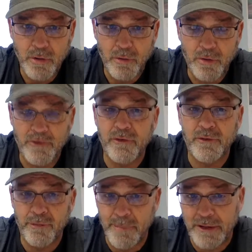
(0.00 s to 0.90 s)
Was it
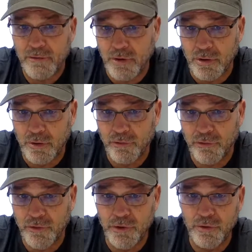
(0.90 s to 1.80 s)
symmetrical or
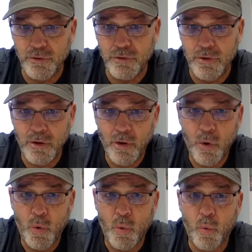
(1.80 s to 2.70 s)
skewed?
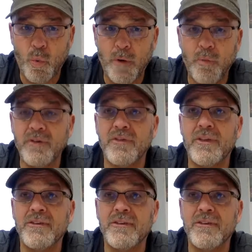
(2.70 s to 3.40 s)
What was the